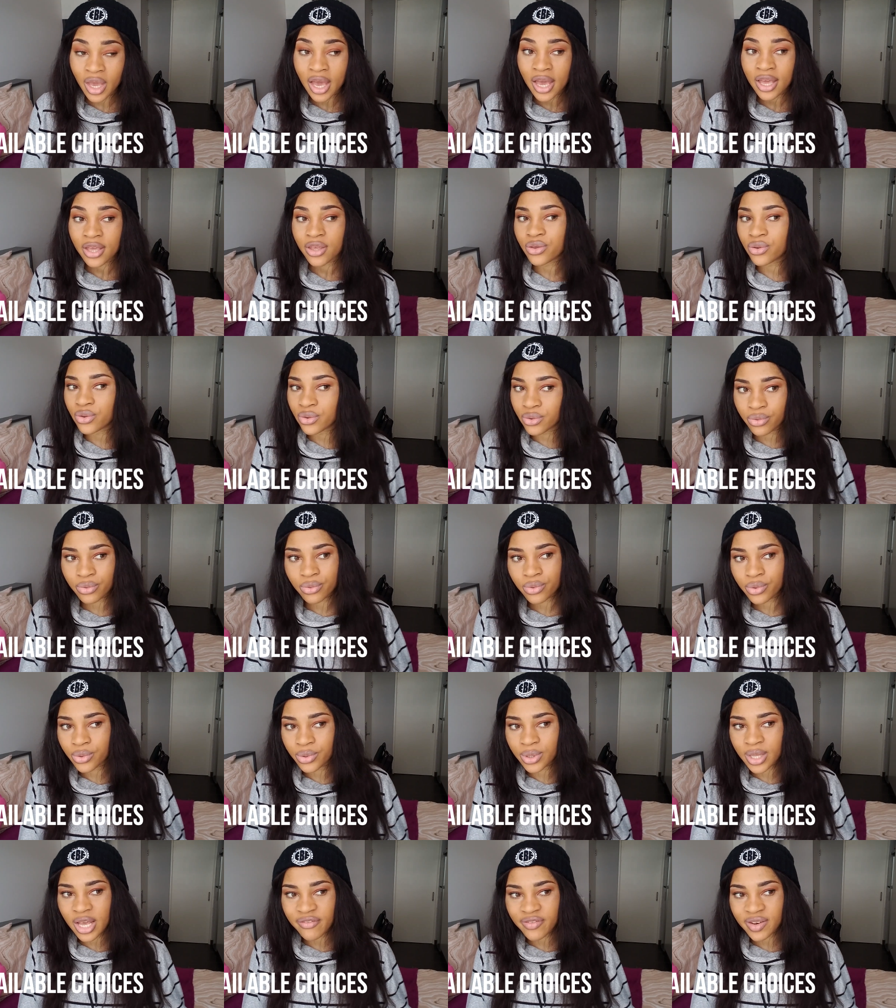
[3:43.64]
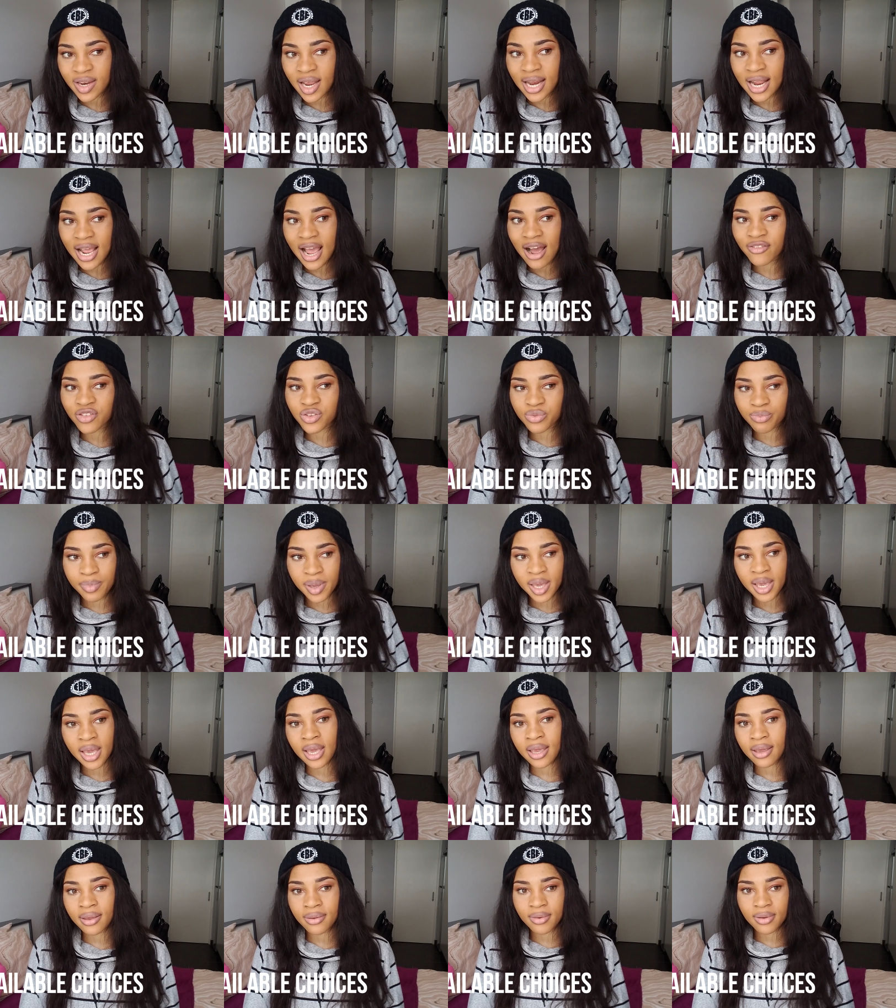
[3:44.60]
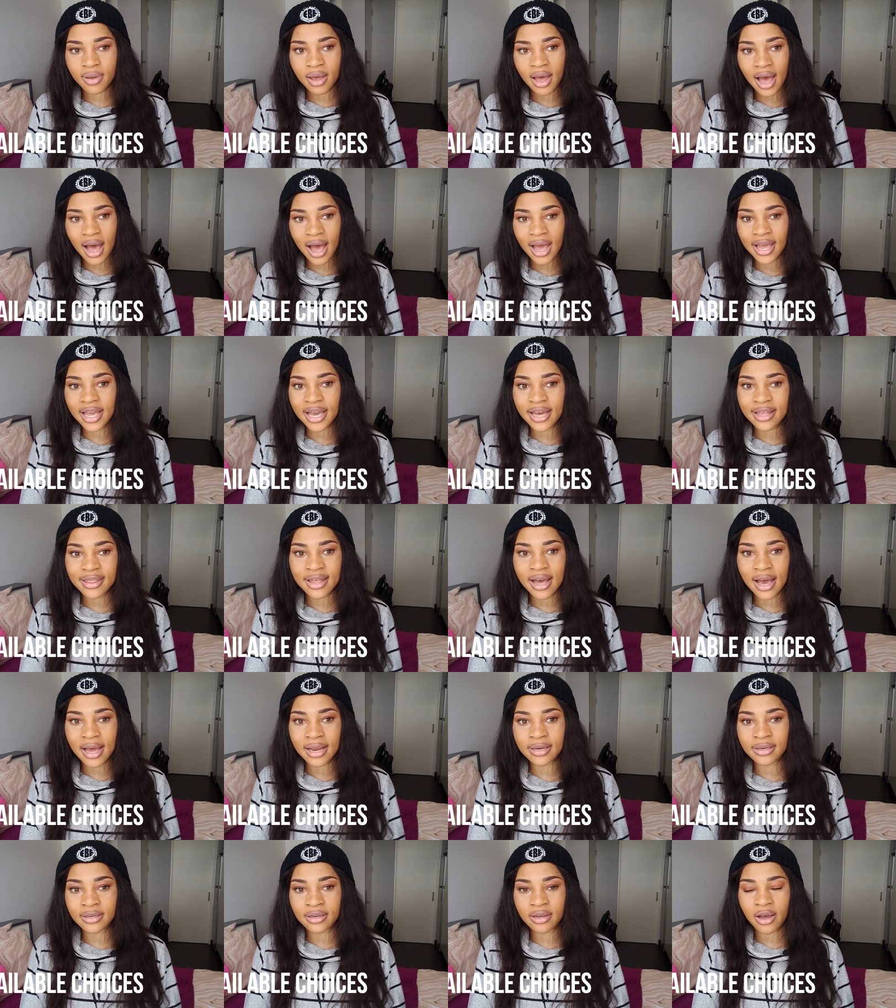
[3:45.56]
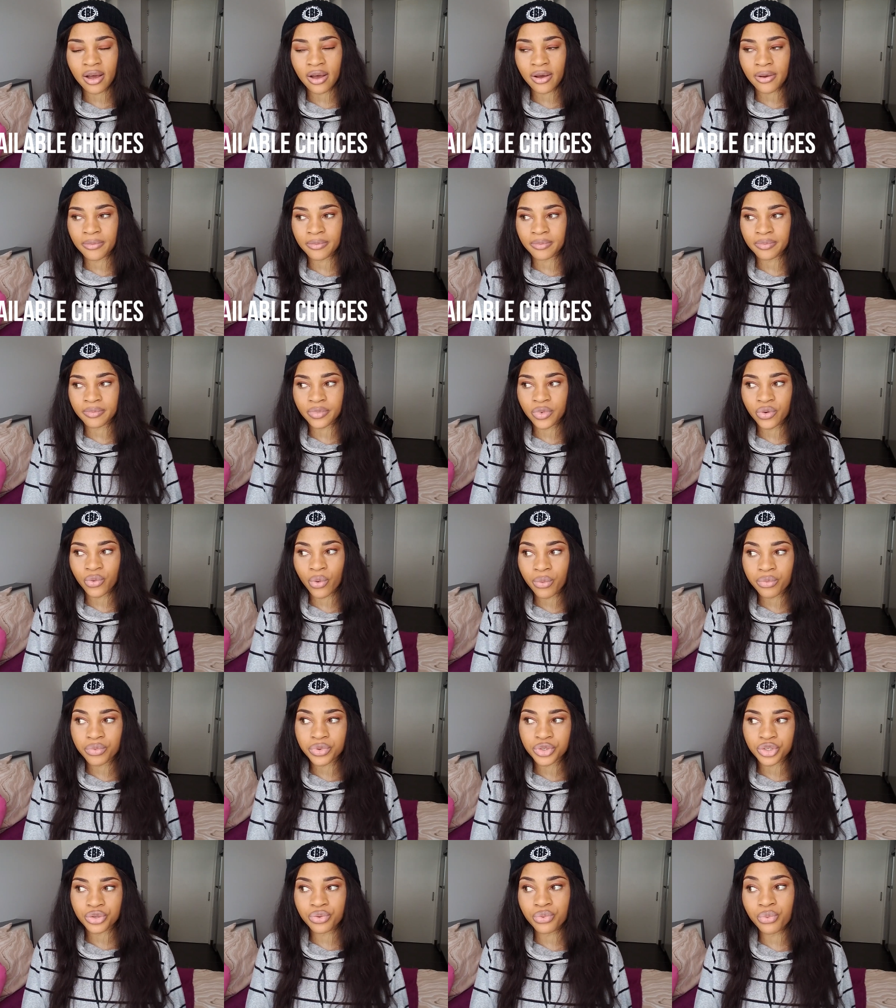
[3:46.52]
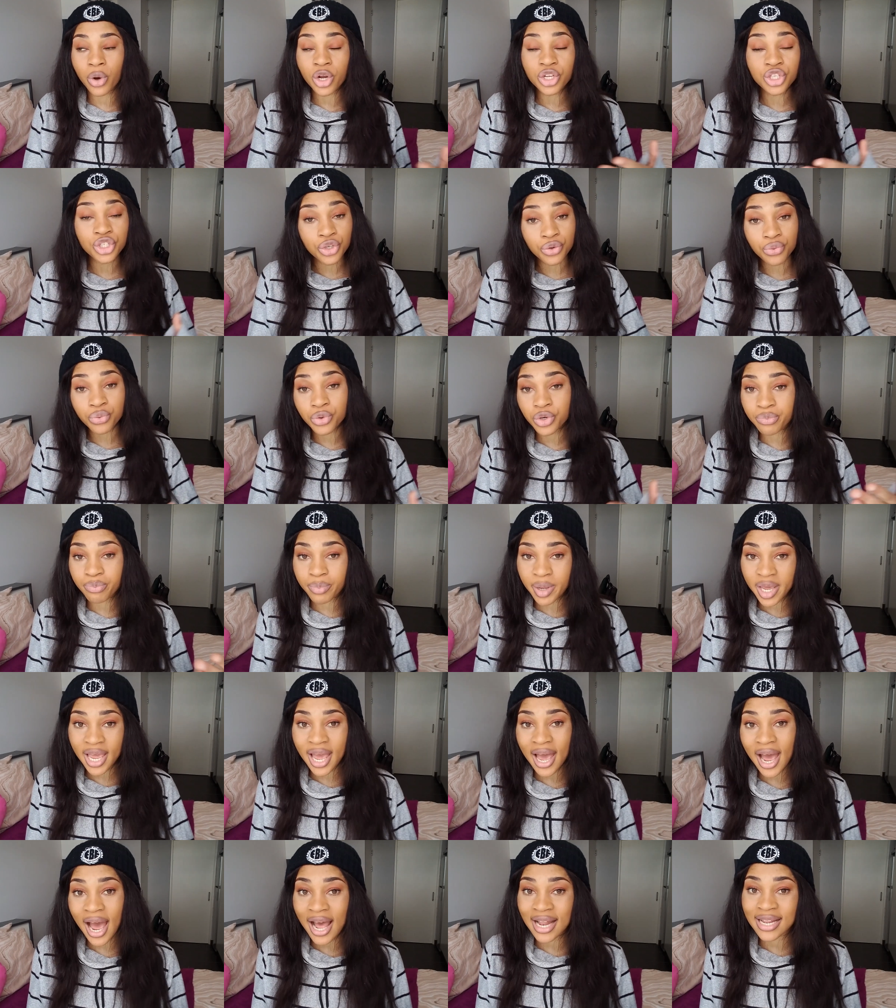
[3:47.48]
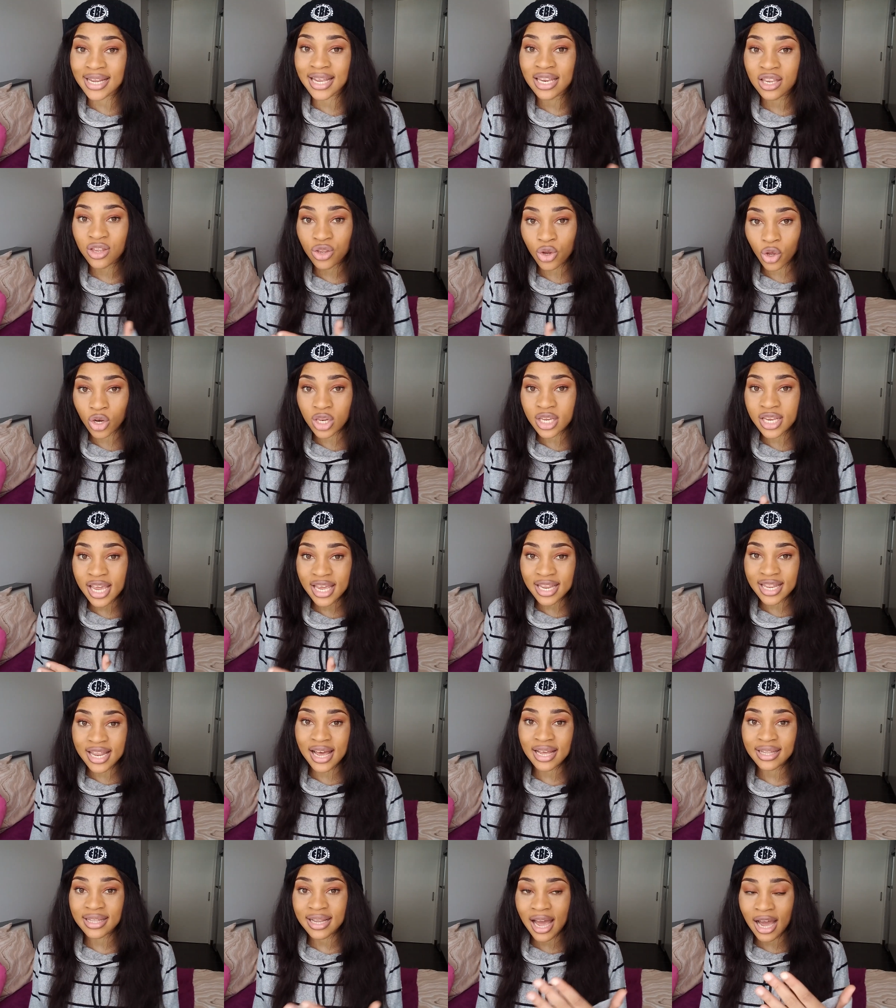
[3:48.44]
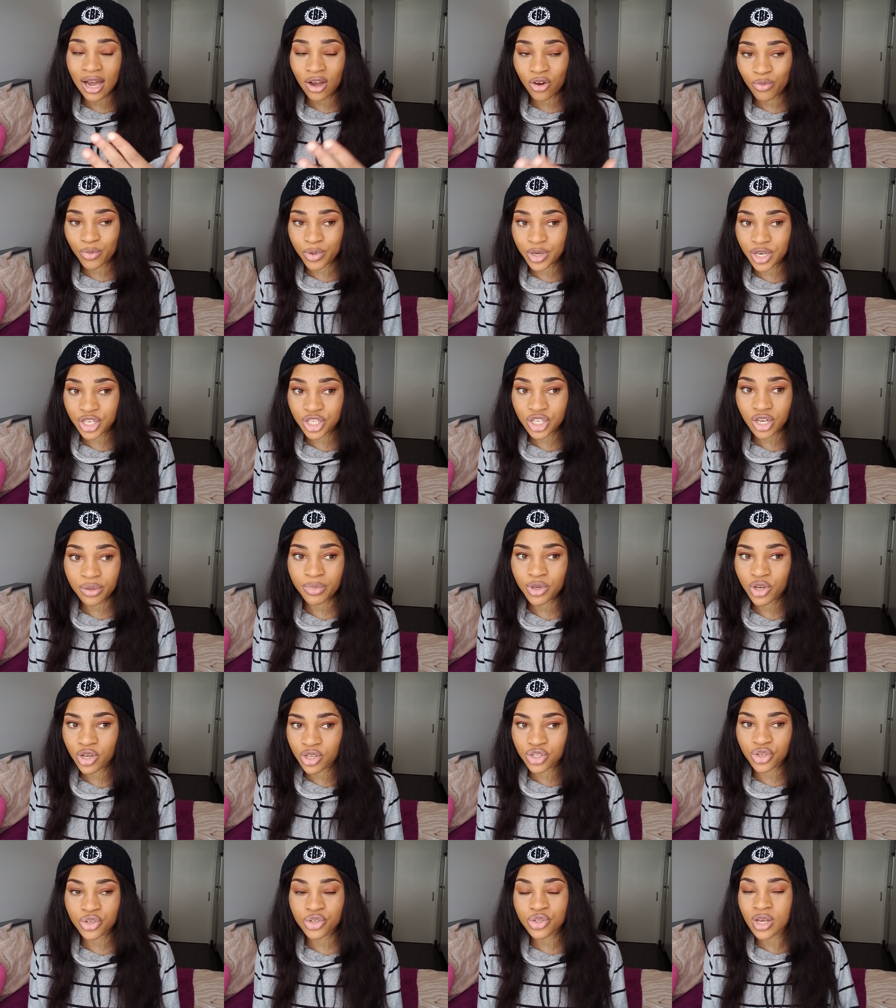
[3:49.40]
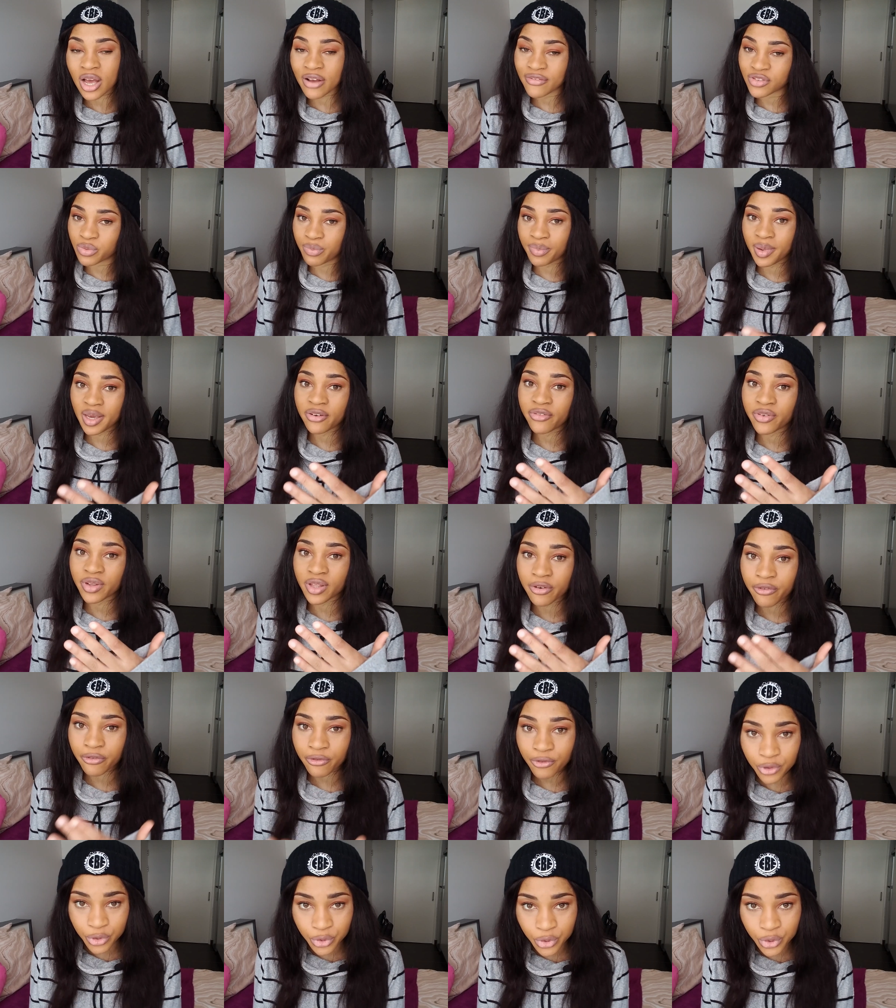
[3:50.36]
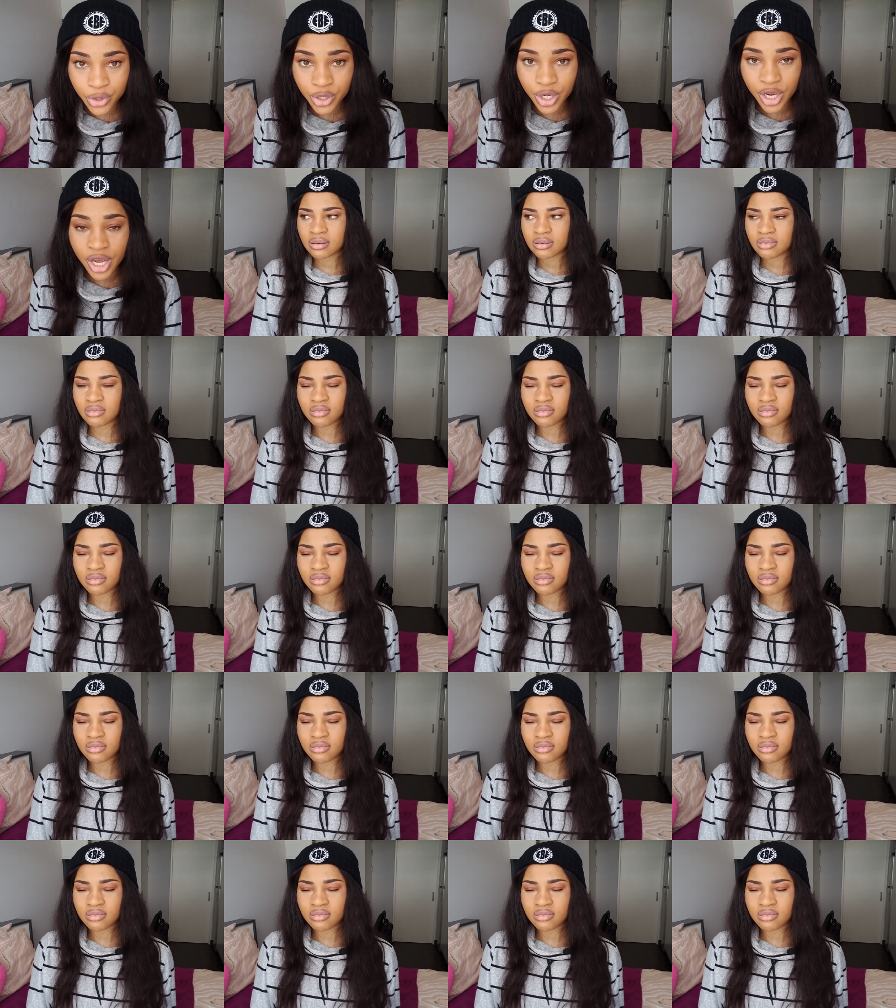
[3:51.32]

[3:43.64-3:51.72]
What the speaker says: You definitely have to pay higher than what you would pay at a non-catered accommodation, because you also have to pay for the food.